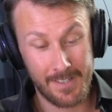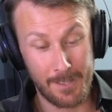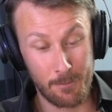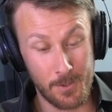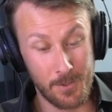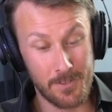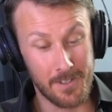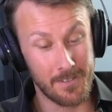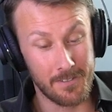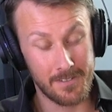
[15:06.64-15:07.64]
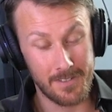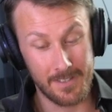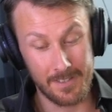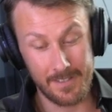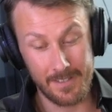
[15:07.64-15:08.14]
it was also
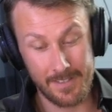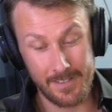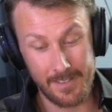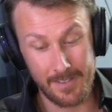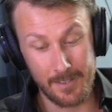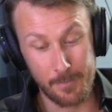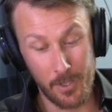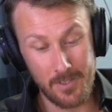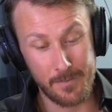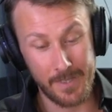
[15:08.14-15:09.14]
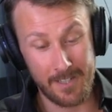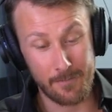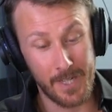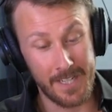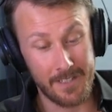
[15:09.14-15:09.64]
the most amount of
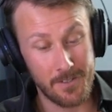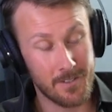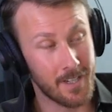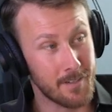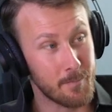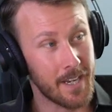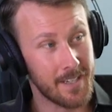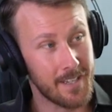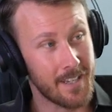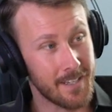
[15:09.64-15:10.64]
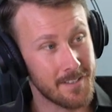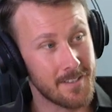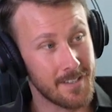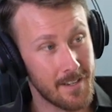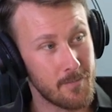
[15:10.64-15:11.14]
money in Australian bank accounts
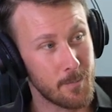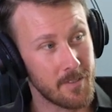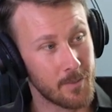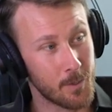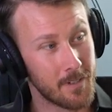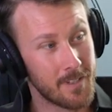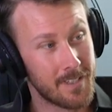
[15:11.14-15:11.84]
than ever before.